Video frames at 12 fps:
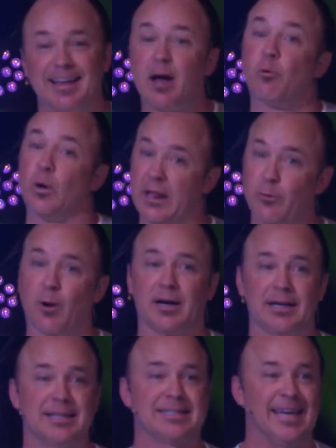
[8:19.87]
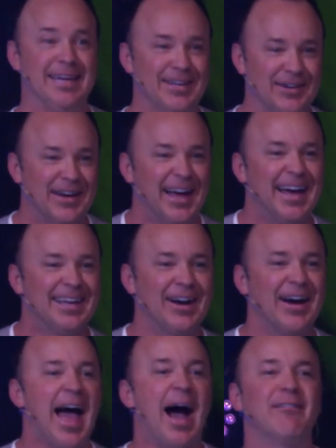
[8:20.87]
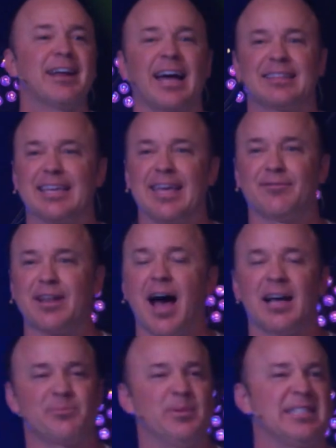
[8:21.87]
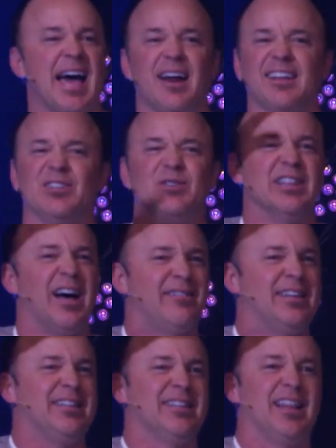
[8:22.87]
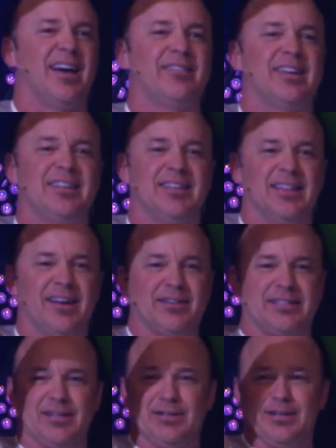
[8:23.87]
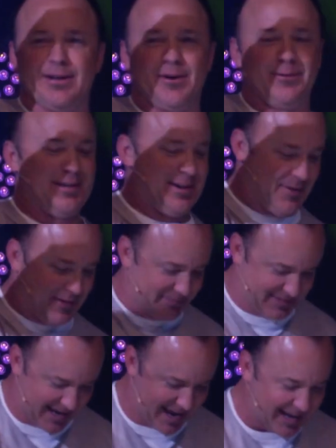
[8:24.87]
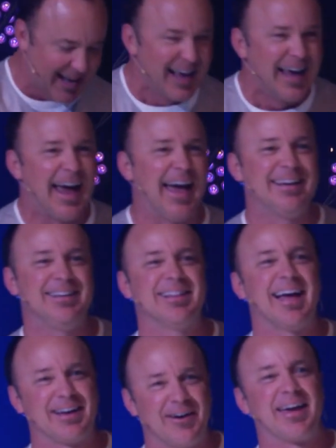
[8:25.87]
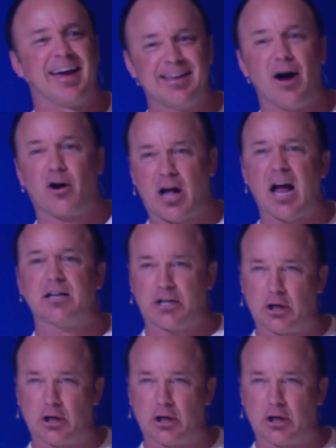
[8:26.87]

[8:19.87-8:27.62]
They really wanted to see you. You know, how many got the gift of hospitality? You love it. You love it. You love it till you don't. You know what I'm saying? And you're like, okay, y'all got to